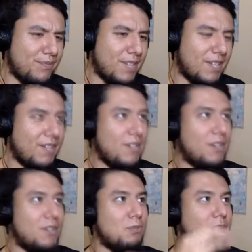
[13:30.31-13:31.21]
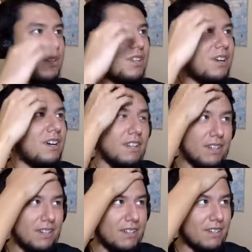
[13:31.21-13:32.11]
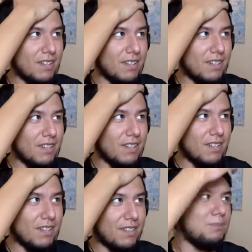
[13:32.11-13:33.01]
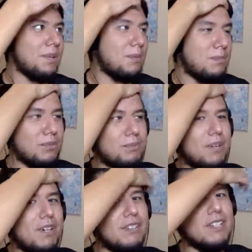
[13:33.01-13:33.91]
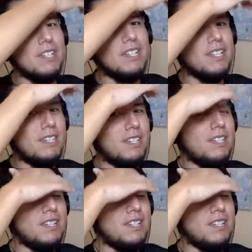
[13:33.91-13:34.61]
it's like a depression hotline. Like they're supposed to make people smile.